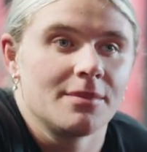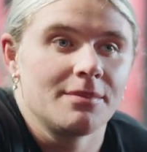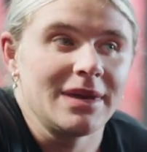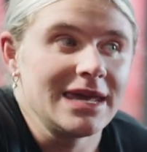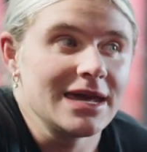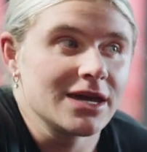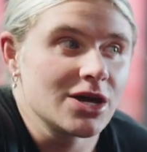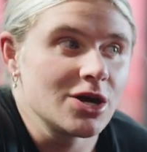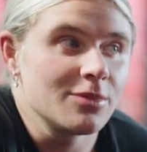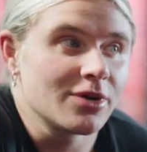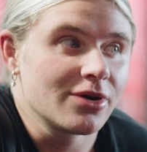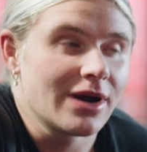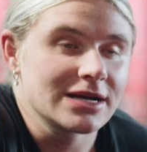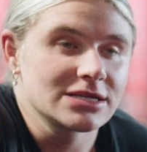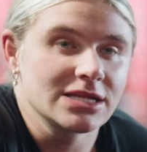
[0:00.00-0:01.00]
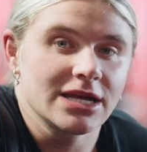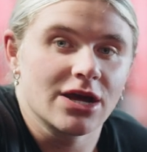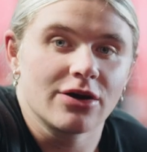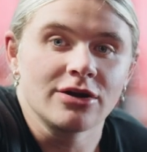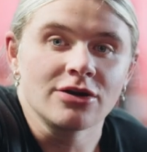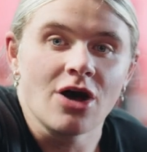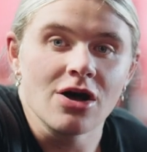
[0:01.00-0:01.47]
me and Cuba are actually
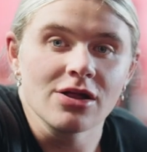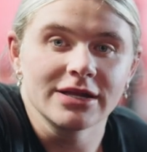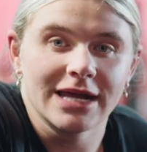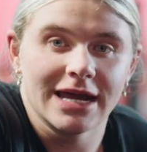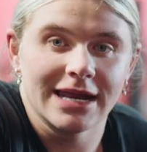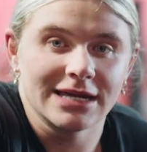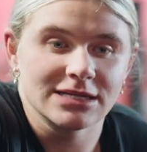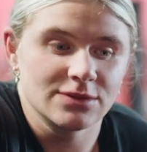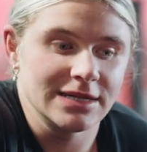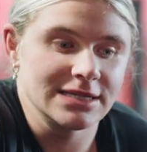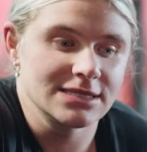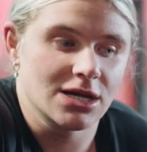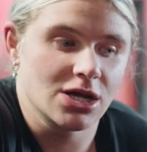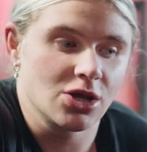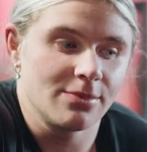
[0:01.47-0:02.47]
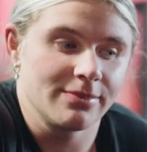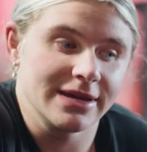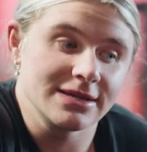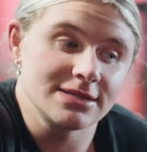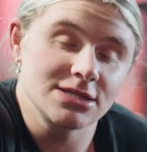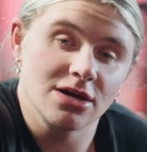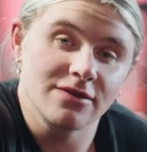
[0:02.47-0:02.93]
going on holiday next week to
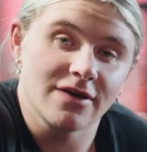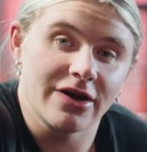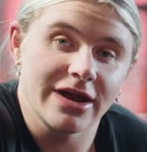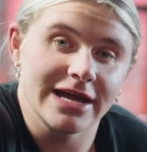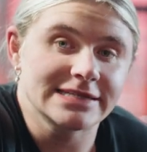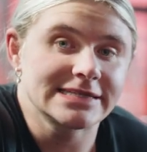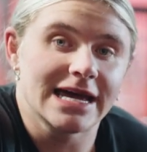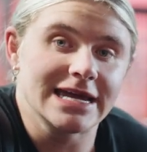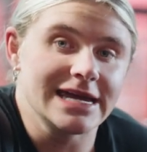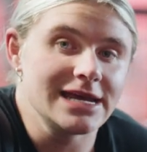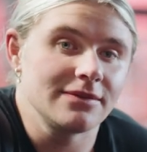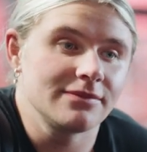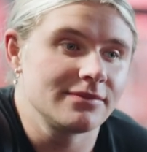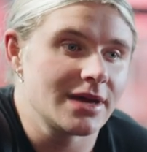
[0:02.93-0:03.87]
Colombia, so very exciting.